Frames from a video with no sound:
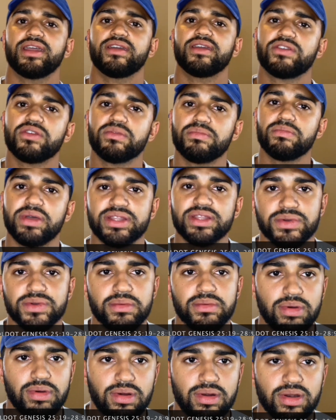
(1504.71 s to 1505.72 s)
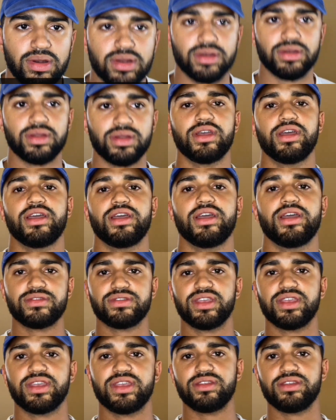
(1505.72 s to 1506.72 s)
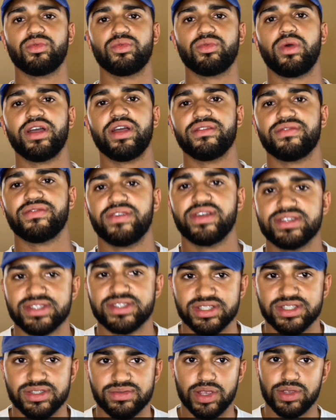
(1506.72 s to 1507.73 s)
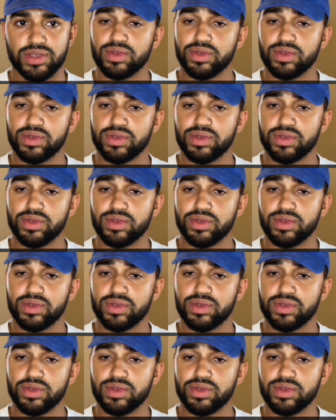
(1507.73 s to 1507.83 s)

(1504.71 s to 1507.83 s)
If you've been to a barn and you see these white fences, right?